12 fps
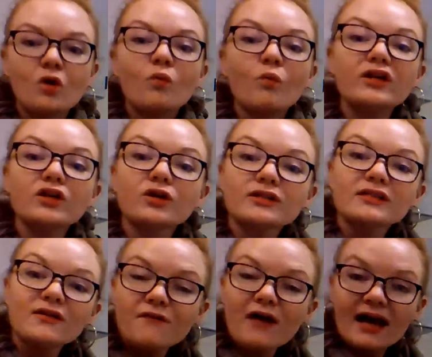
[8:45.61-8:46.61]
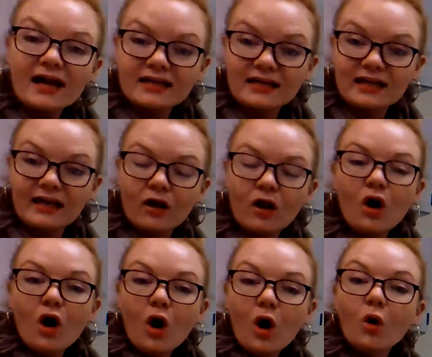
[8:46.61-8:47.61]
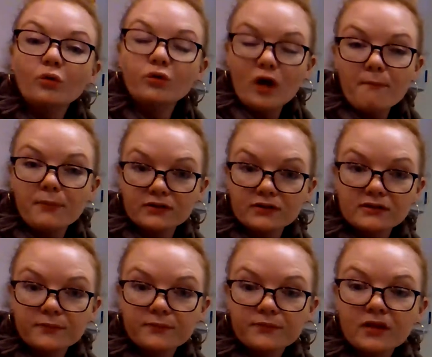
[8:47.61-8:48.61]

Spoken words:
when you're dividing whole numbers.